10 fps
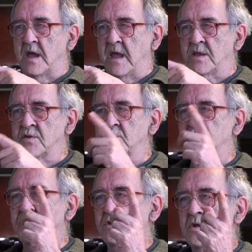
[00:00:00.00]

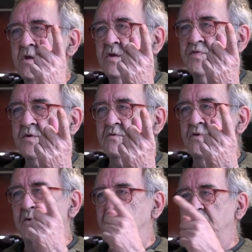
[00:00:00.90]
and the
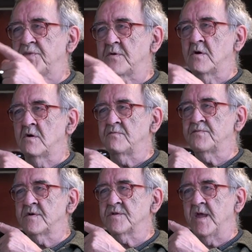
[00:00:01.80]
growth
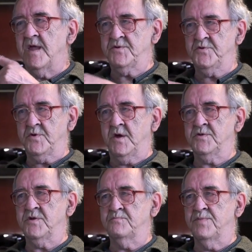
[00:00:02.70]
of an
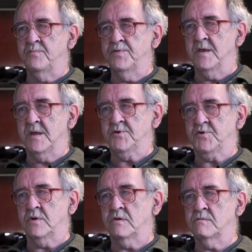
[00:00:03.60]
educated
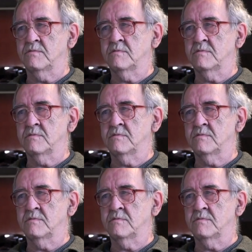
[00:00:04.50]
population